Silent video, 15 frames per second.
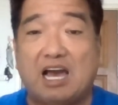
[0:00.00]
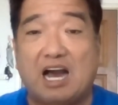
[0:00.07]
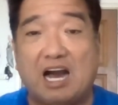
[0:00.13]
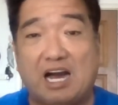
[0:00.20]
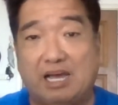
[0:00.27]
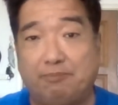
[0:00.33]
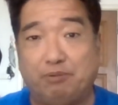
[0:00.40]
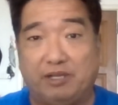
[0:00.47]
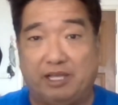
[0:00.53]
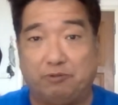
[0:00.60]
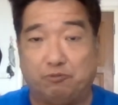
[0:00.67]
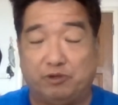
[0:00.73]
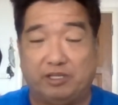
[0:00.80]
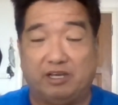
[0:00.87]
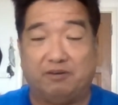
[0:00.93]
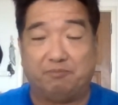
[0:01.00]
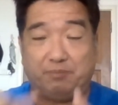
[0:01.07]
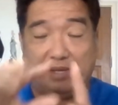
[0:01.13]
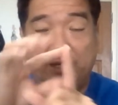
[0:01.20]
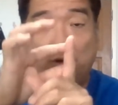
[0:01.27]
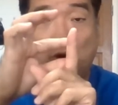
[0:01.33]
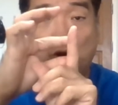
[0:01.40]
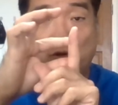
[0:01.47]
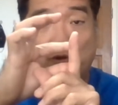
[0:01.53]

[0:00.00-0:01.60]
I played with a big hole